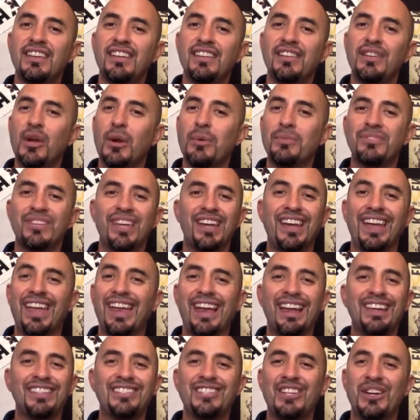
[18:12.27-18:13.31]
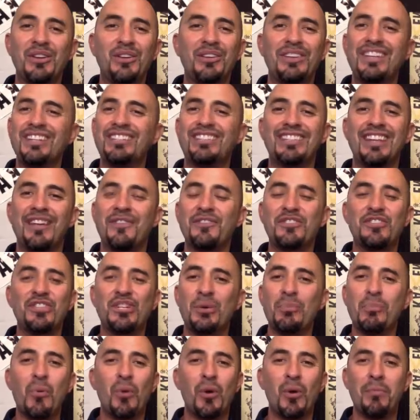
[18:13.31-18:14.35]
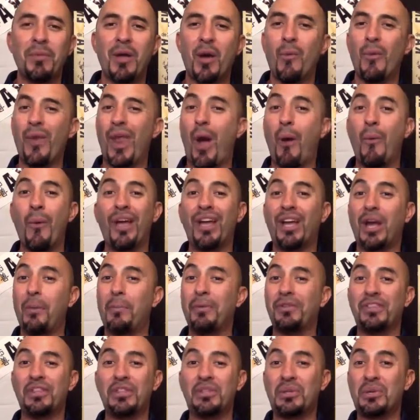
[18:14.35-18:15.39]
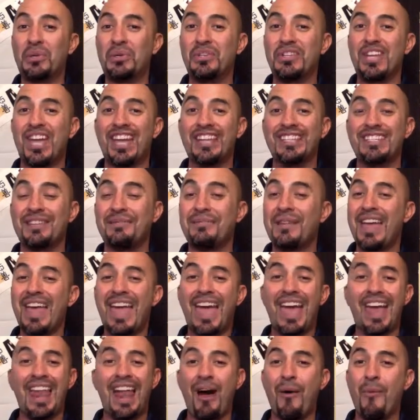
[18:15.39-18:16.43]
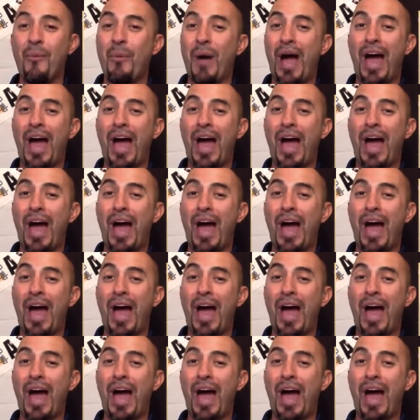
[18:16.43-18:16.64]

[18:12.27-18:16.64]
You know what I'm saying? And I tell you each and every single morning, man, when I wake up with enthusiasm and I,